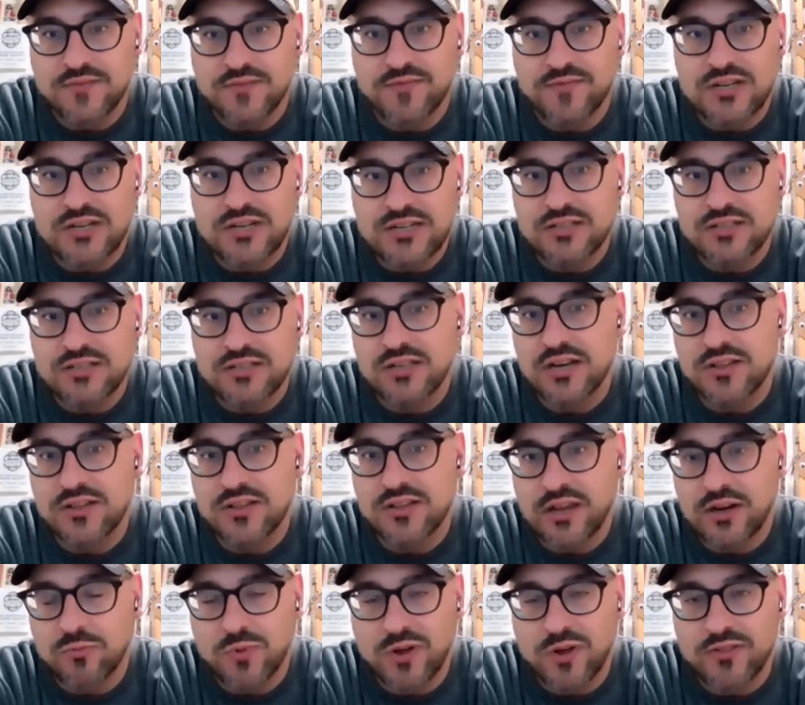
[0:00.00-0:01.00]
if it needs
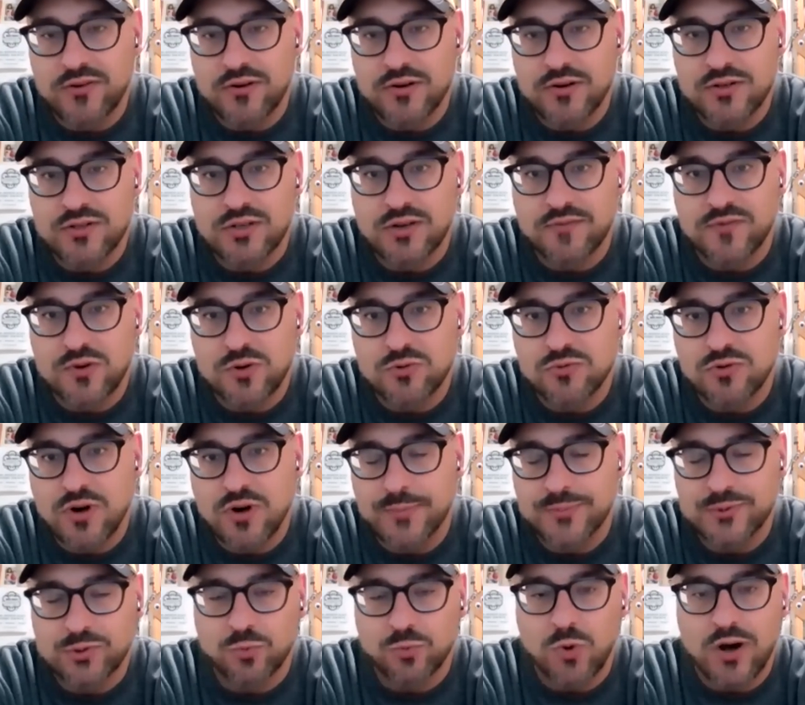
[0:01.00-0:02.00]
anything, whether it's a few
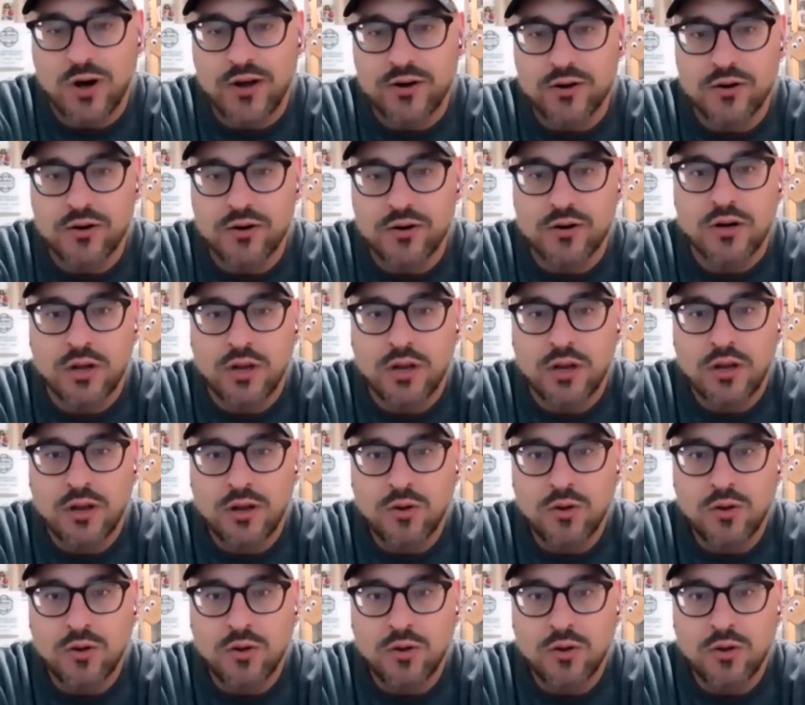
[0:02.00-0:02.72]
drops of water